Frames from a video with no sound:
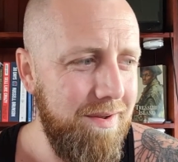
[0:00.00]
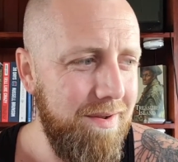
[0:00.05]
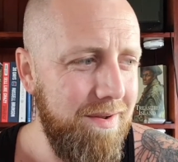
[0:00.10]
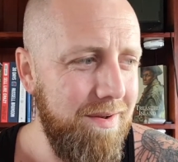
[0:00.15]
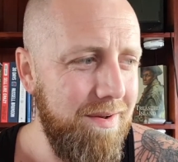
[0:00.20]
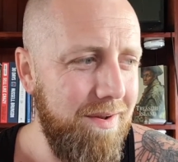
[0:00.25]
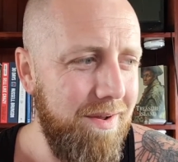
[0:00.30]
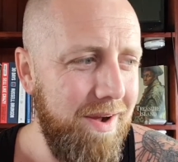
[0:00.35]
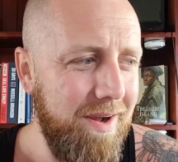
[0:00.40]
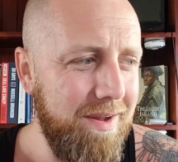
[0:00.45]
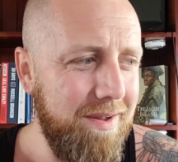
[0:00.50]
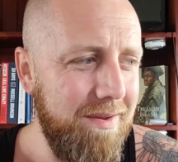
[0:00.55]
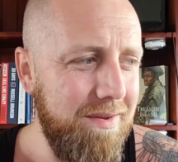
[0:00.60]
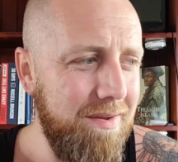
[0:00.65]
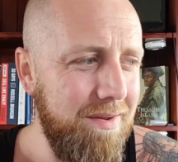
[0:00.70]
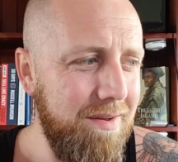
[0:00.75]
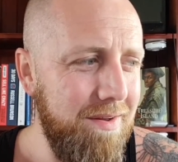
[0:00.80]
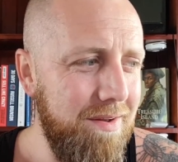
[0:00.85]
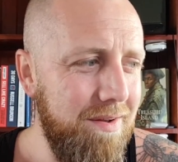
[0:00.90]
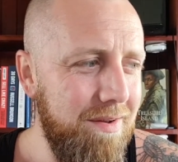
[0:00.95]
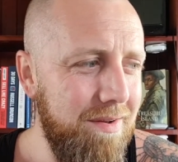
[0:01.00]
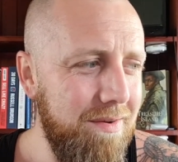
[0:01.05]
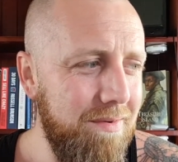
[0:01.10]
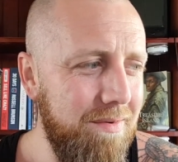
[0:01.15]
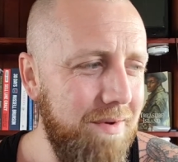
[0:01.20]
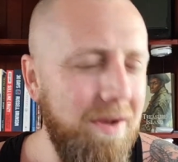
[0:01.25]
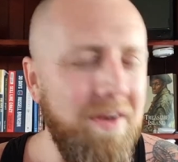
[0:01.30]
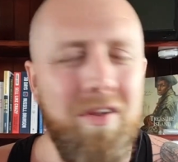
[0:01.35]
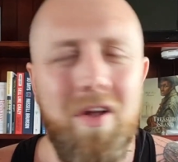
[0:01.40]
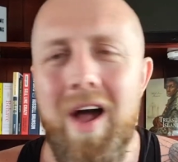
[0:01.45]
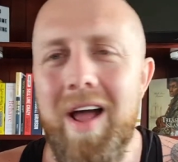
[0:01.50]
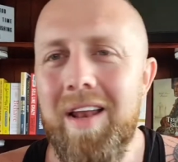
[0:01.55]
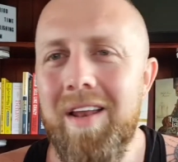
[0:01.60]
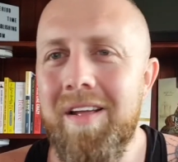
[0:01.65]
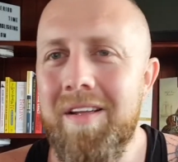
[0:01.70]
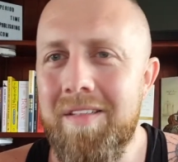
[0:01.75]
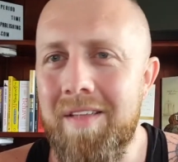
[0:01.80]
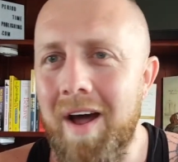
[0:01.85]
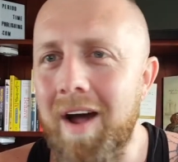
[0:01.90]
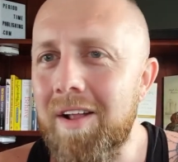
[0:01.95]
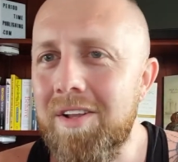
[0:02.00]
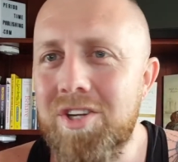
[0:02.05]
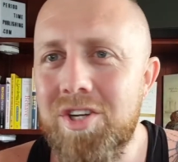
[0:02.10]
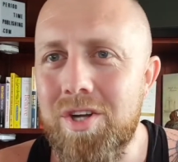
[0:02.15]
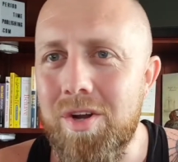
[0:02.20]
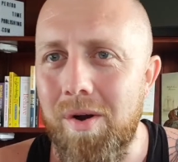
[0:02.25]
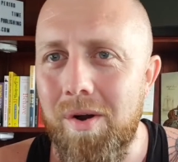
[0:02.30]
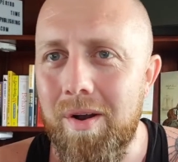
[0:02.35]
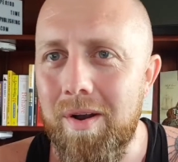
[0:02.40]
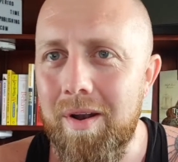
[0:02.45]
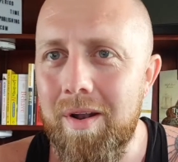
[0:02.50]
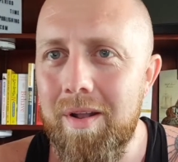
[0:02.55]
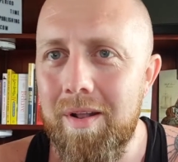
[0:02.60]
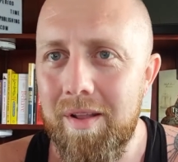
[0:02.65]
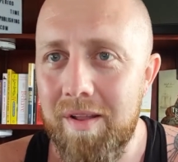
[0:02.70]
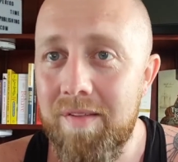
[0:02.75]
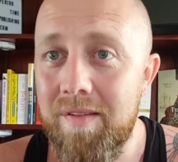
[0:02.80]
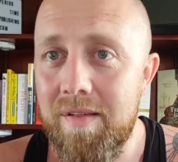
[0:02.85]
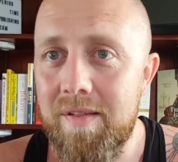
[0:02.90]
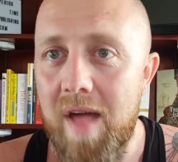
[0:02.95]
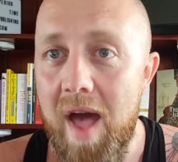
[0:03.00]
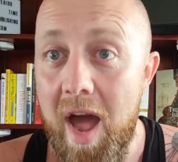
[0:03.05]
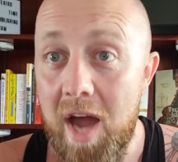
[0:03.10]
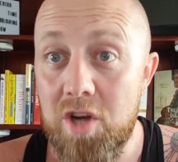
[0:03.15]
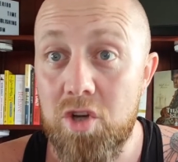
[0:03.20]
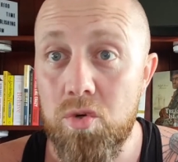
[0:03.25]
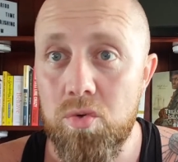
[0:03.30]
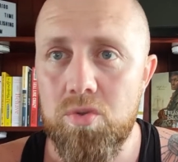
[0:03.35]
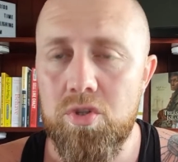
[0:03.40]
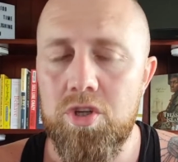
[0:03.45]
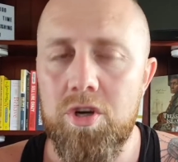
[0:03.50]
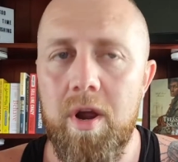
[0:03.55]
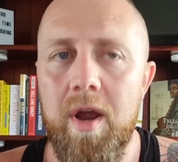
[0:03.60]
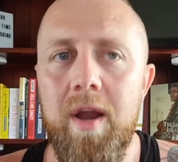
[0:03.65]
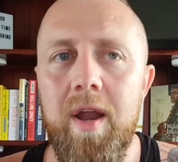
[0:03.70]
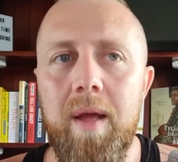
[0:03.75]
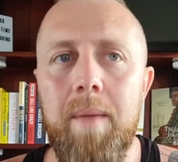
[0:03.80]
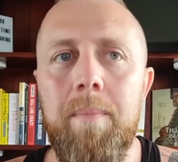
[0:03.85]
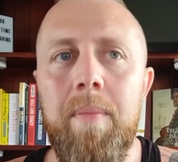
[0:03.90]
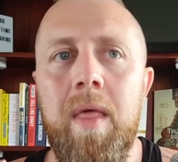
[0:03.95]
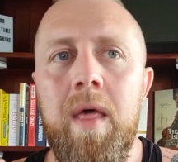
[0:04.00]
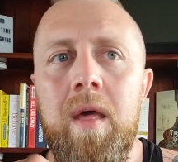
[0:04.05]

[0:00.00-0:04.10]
like lightly touched on. This is actual training.